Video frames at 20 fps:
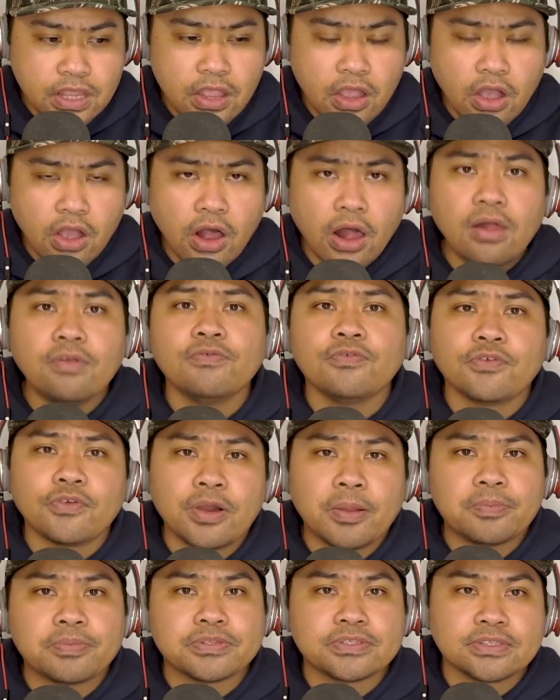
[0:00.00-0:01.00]
golf
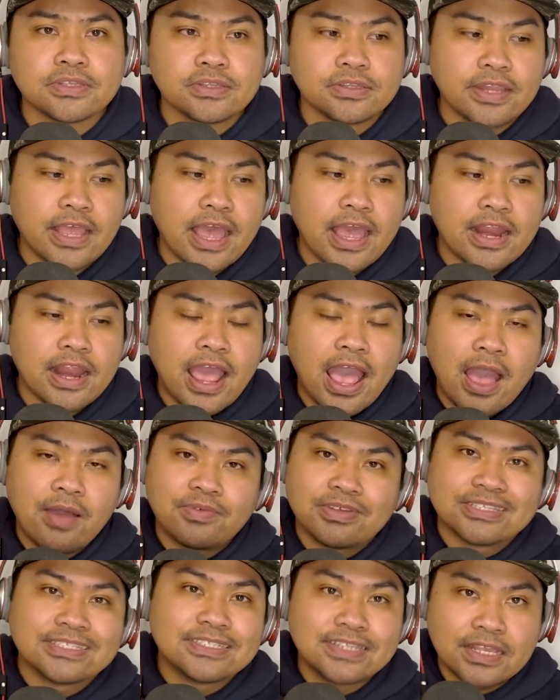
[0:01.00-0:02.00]
grips that
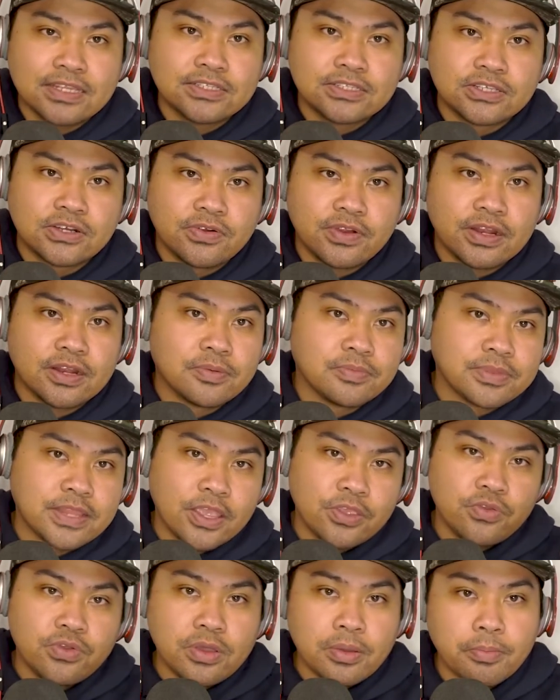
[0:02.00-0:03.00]
have a sensor in them
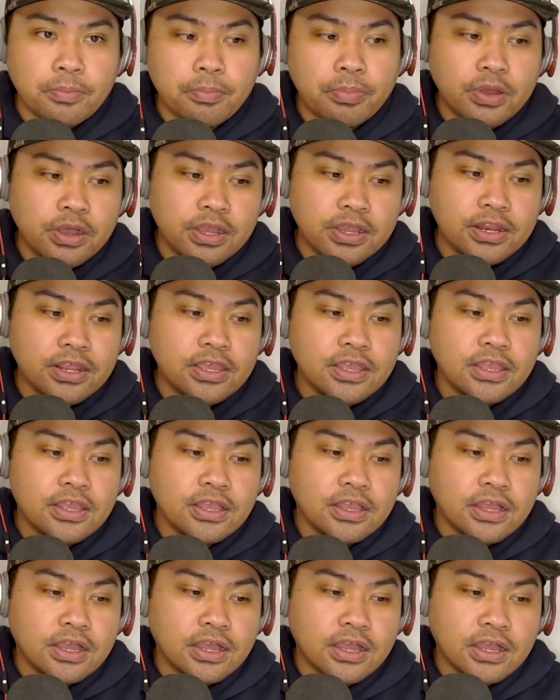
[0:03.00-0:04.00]
that you can put.
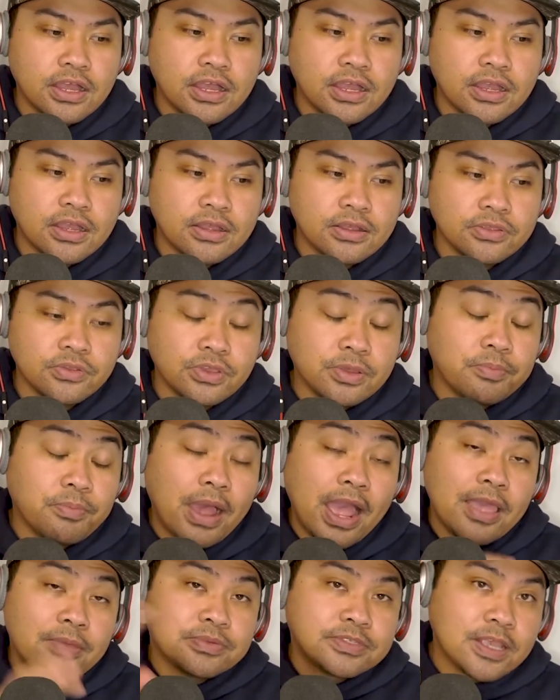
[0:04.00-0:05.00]
You can
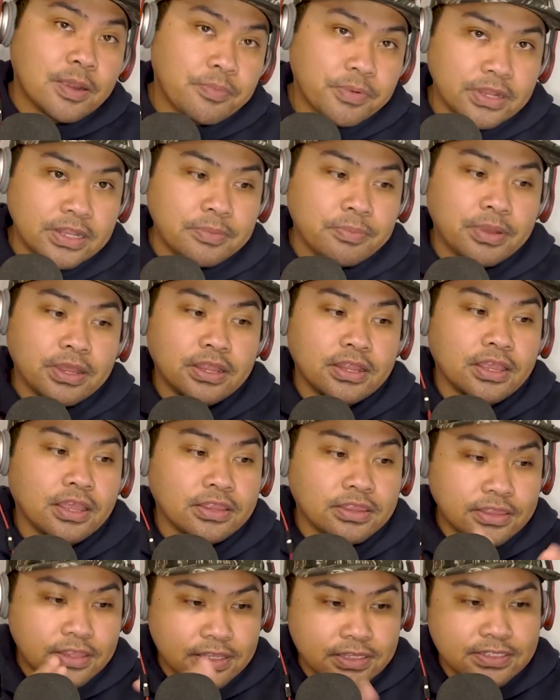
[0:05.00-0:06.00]
buy them separately, but
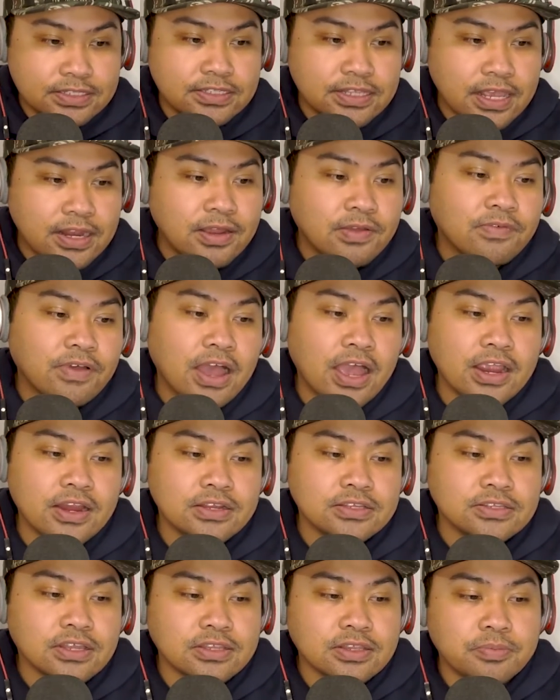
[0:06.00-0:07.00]
in this set of
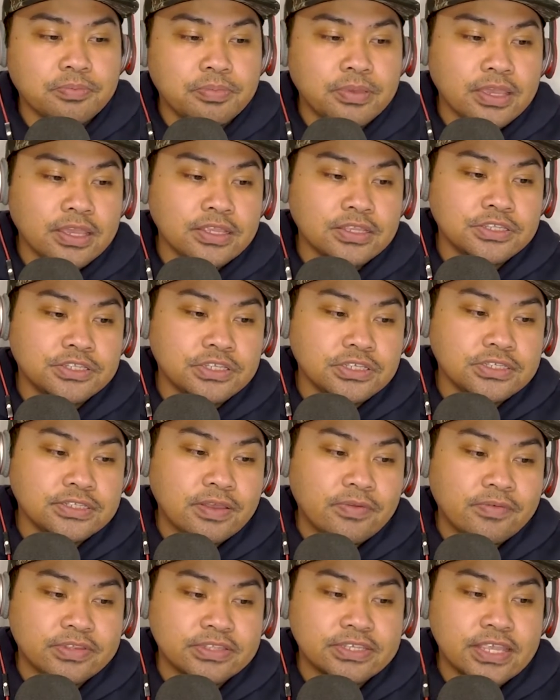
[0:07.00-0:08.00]
irons on the Ping
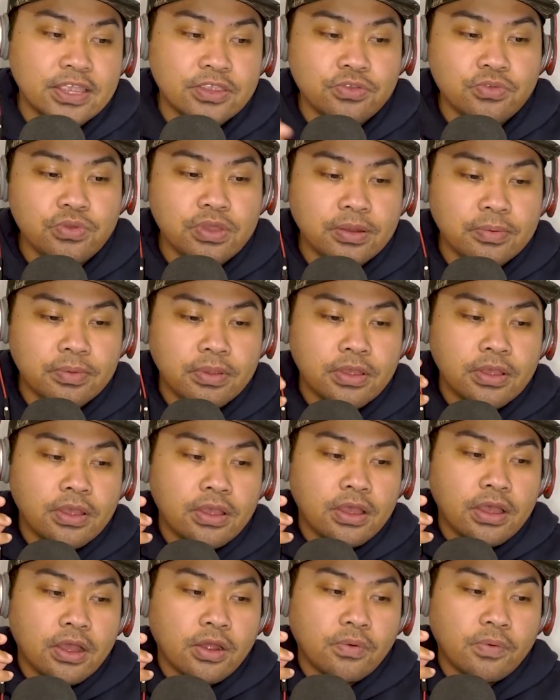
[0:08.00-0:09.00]
G710, you can
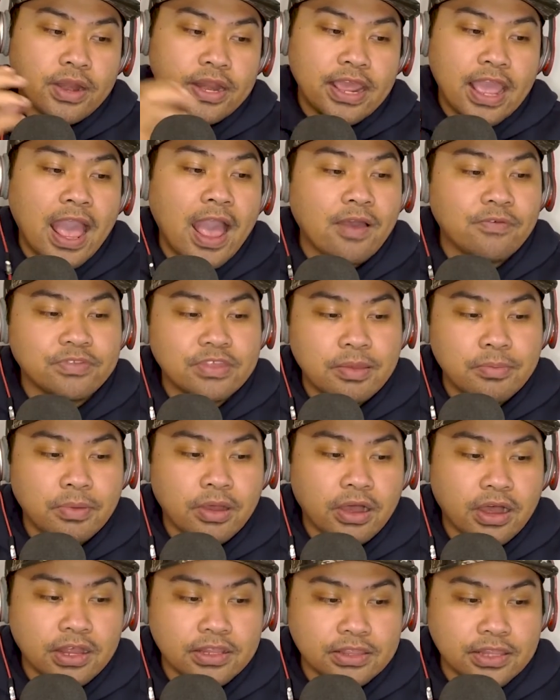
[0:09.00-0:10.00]
already have them
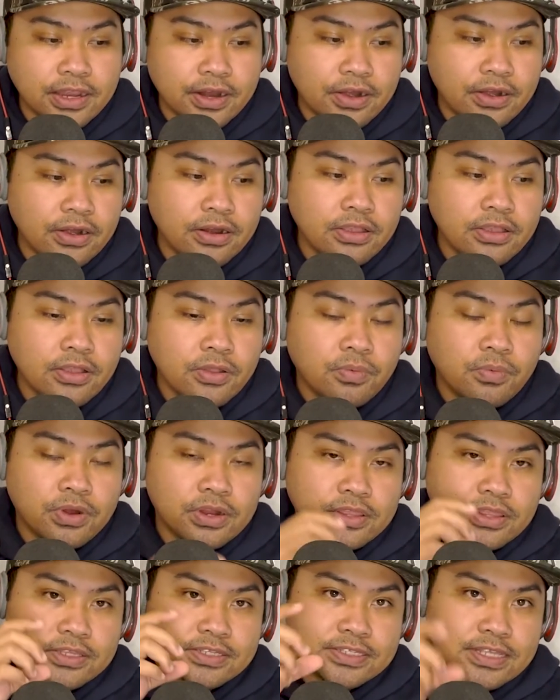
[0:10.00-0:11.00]
on there
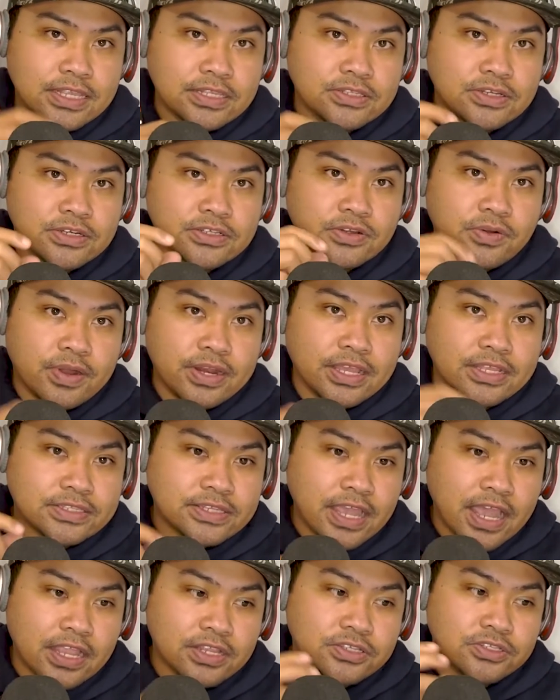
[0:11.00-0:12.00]
where the sensor is already
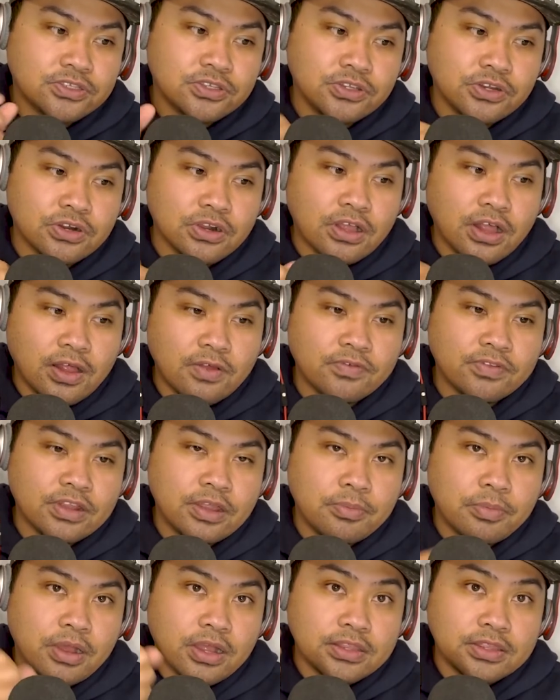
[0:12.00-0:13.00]
attached to your golf
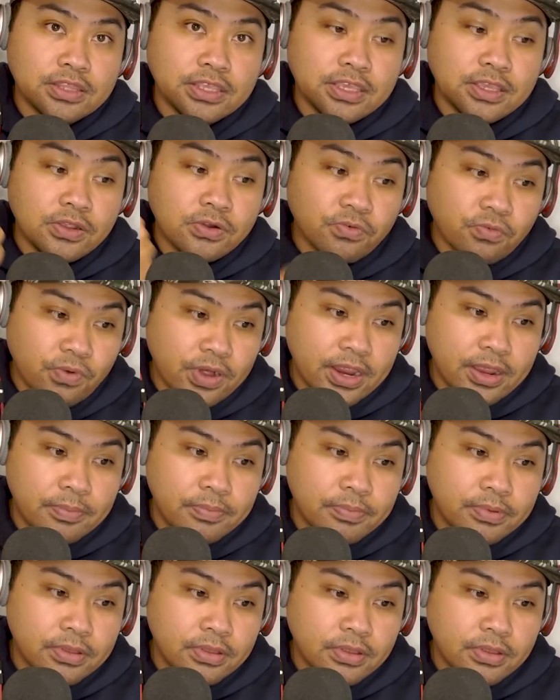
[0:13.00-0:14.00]
club on the
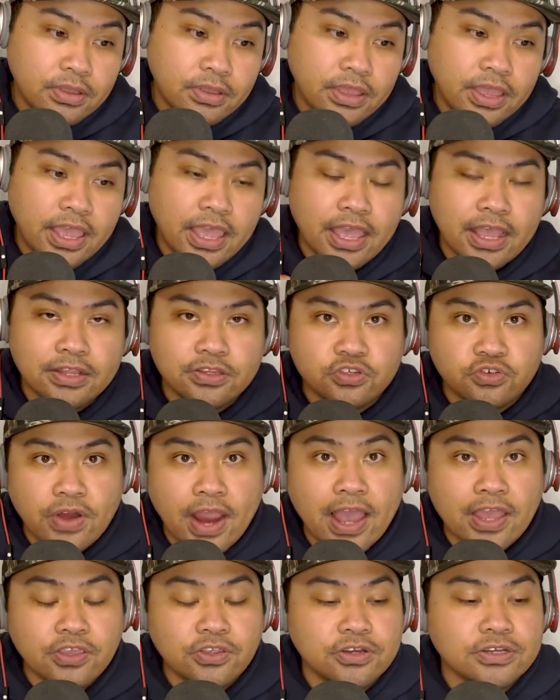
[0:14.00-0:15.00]
grip, and
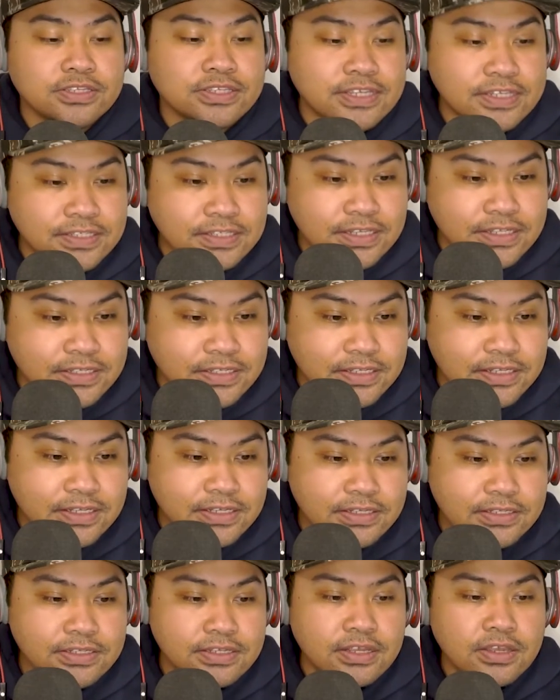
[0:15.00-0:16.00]
track your
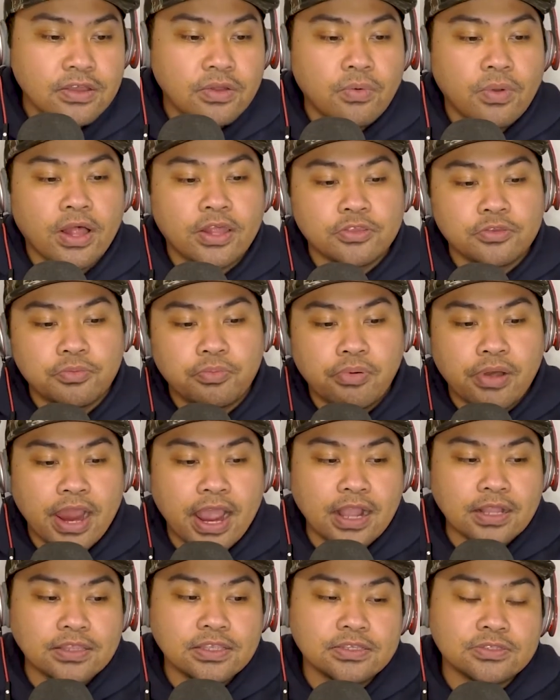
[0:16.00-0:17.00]
distances while you
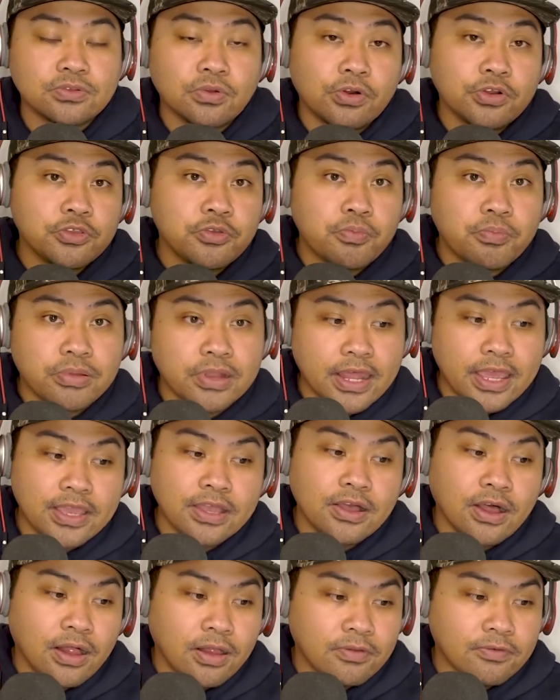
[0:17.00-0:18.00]
practice or you play
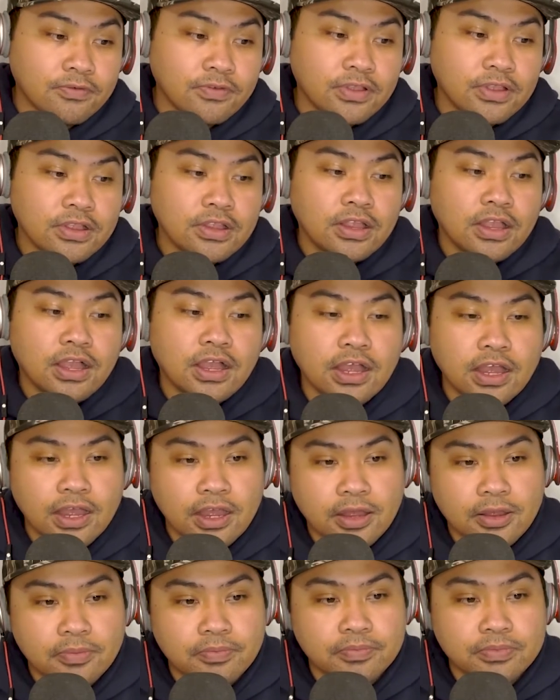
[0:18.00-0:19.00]
golf.
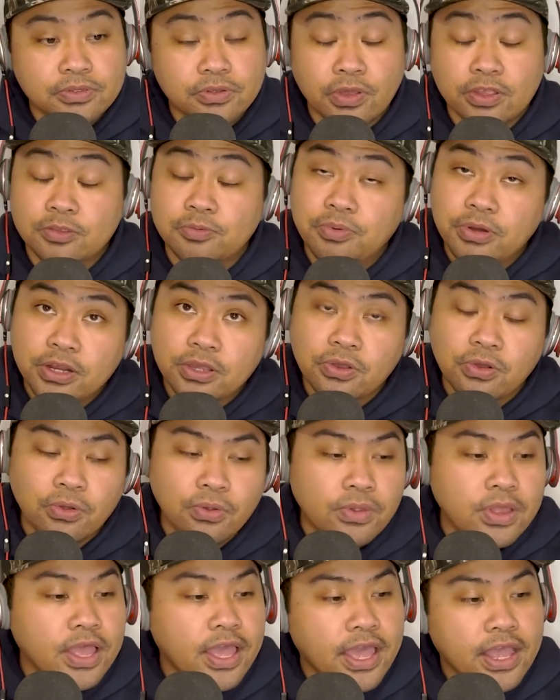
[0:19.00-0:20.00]
So it's pretty
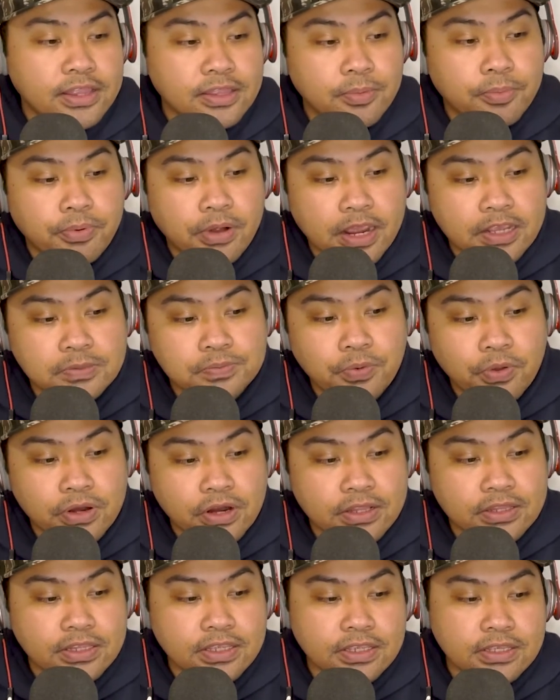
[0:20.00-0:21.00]
cool. And the price
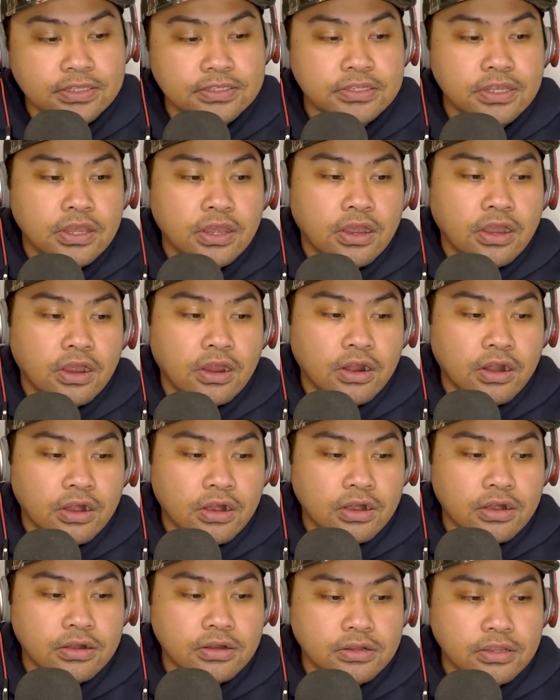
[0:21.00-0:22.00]
point on these
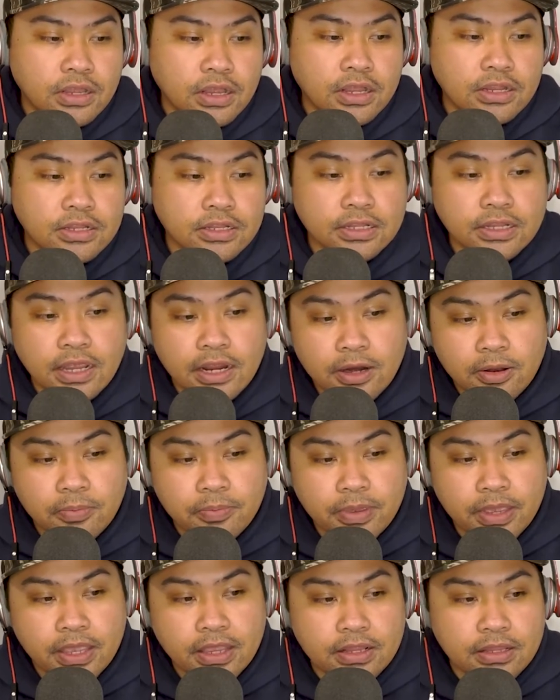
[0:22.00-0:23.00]
are a little
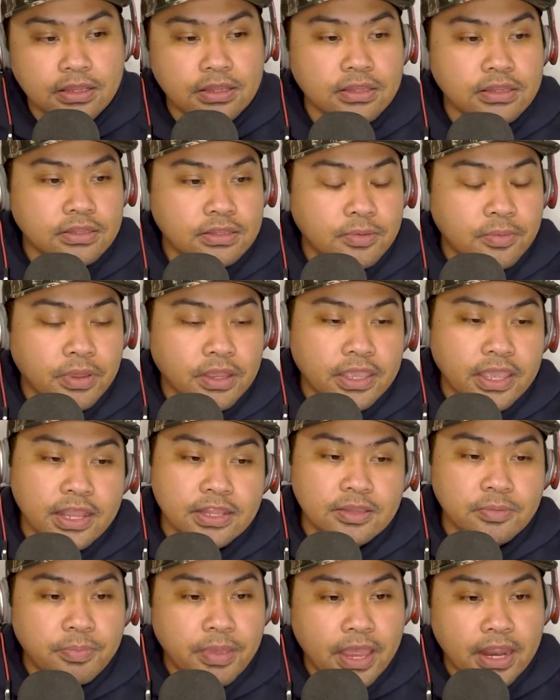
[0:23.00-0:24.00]
bit,
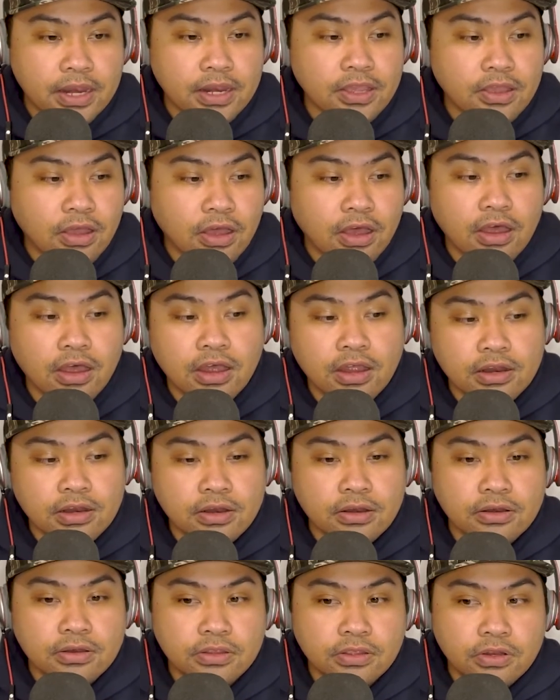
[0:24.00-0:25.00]
again, depending
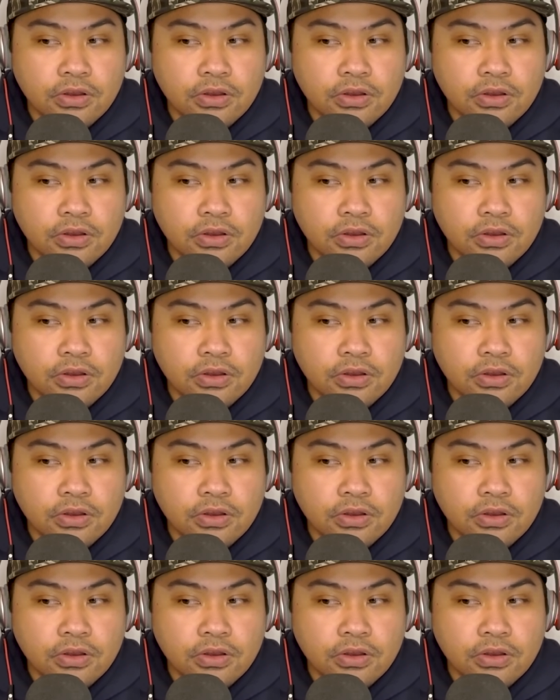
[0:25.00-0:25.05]
on,